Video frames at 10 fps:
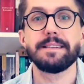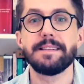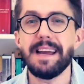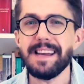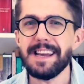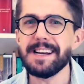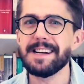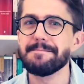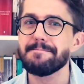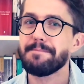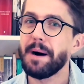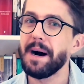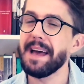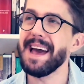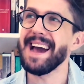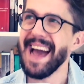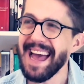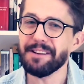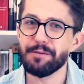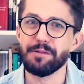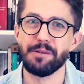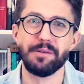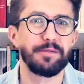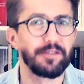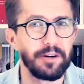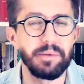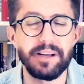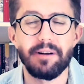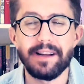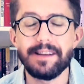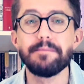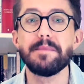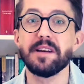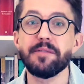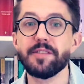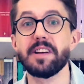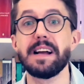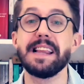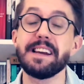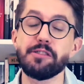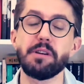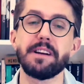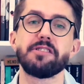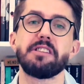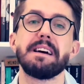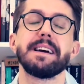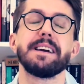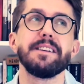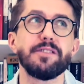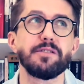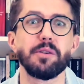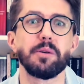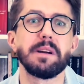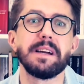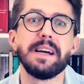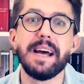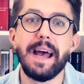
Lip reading: taking by a handful from Iranian myths, literature, history,